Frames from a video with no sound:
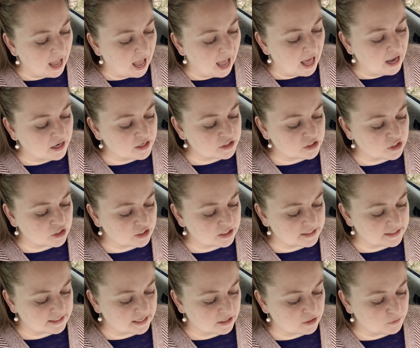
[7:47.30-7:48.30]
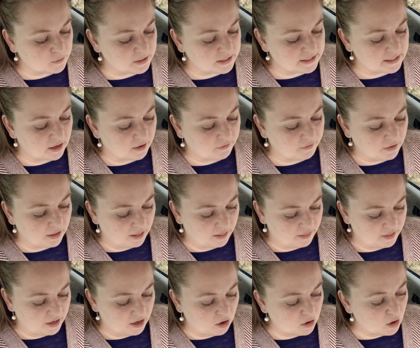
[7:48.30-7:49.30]
Alice heard it say to itself,
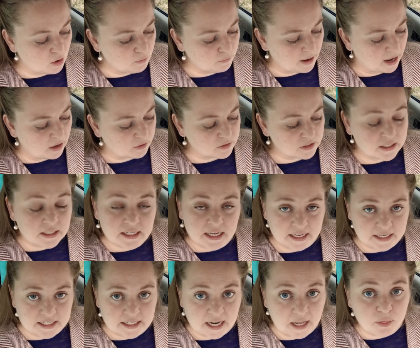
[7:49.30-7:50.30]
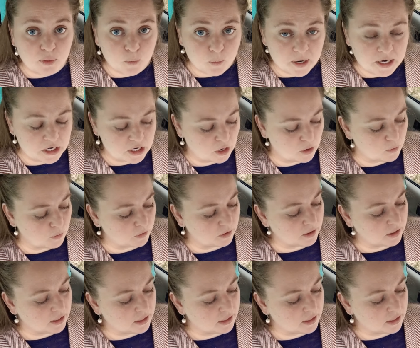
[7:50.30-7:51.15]
"Then I'll go round and get in at the window."